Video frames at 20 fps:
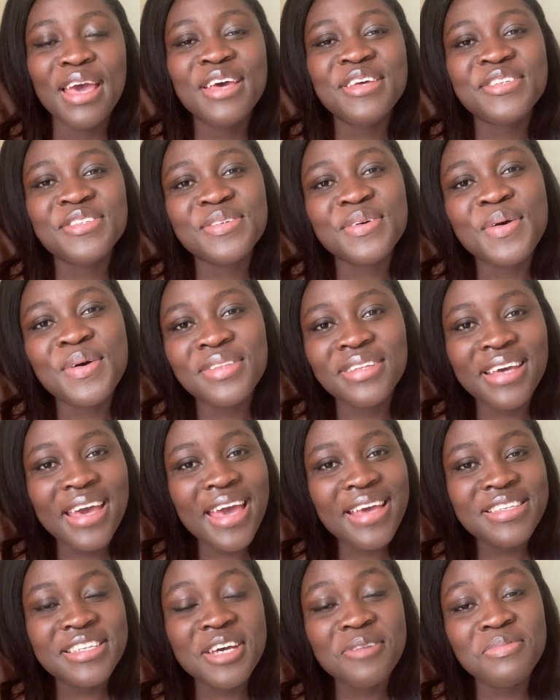So on the
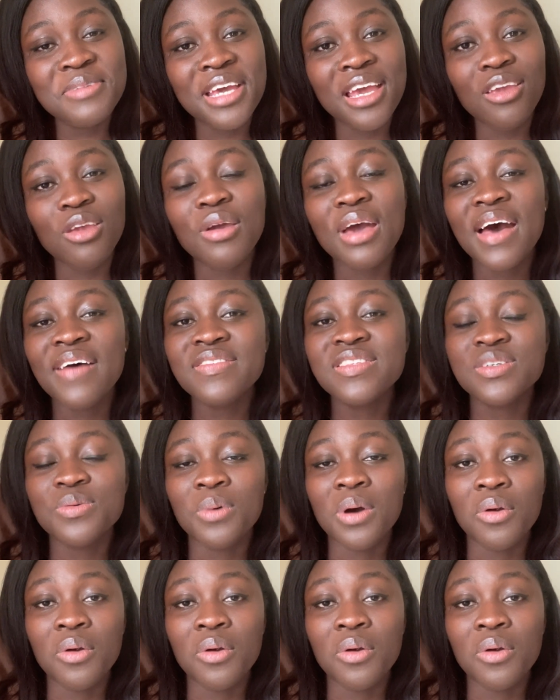exam day, you have to